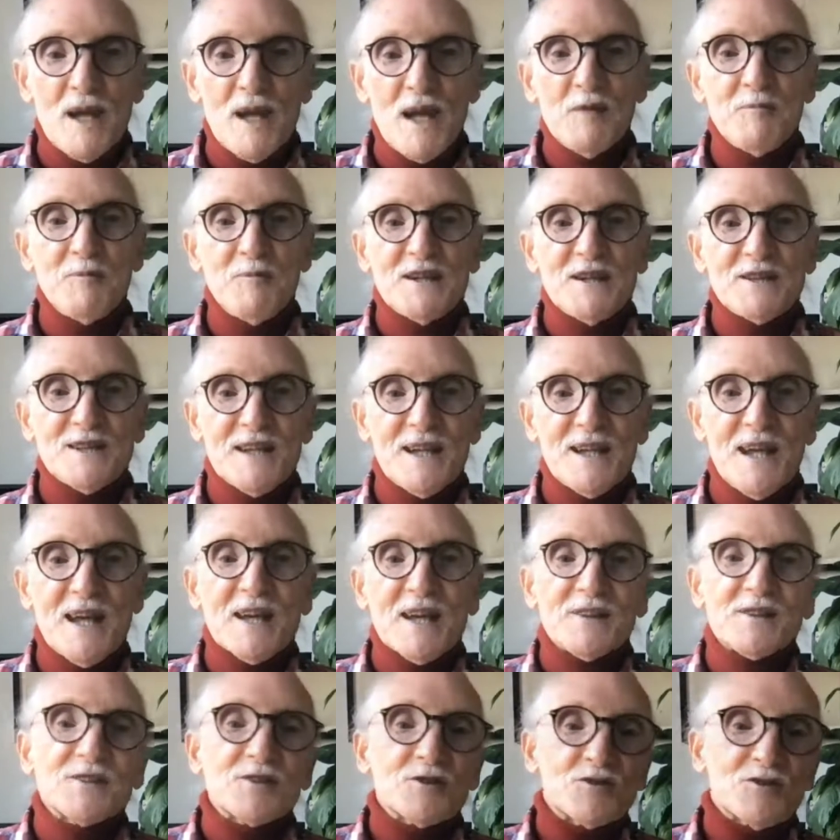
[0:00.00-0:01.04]

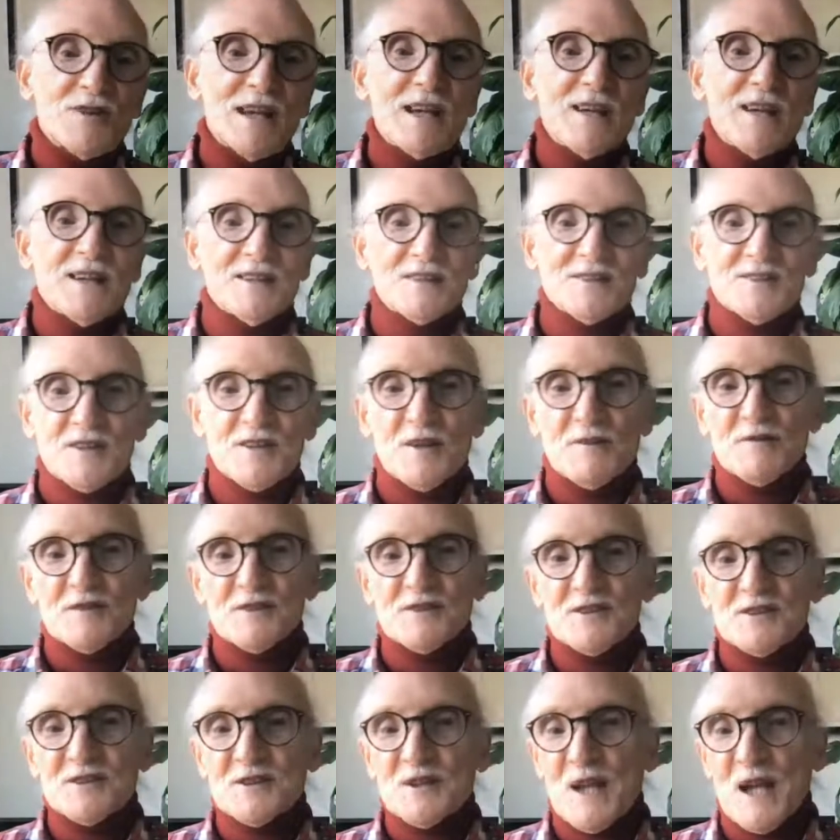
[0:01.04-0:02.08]
ABTS Training
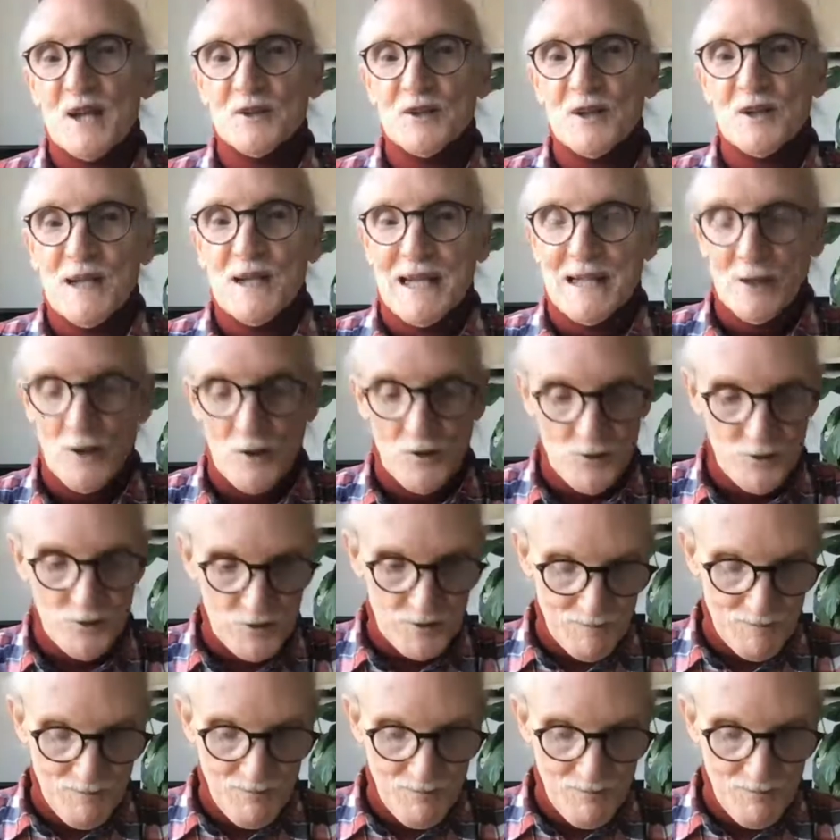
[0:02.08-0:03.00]
Services, London, England.